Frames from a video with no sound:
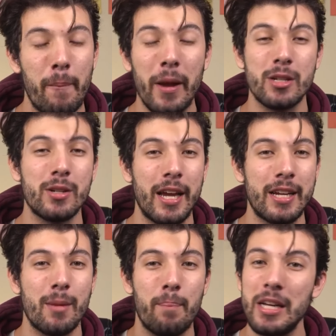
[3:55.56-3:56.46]
Pixel
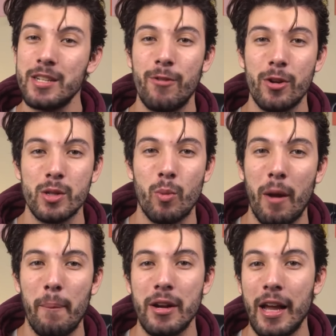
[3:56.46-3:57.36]
takes the best photos when
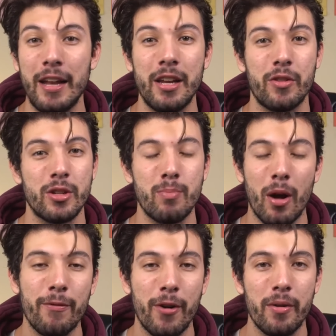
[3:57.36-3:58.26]
compared to any other
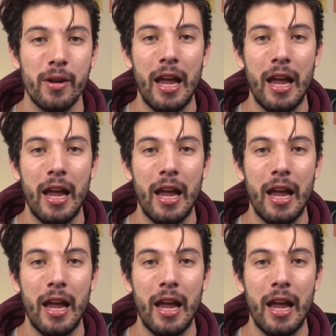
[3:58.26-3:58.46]
smartphone.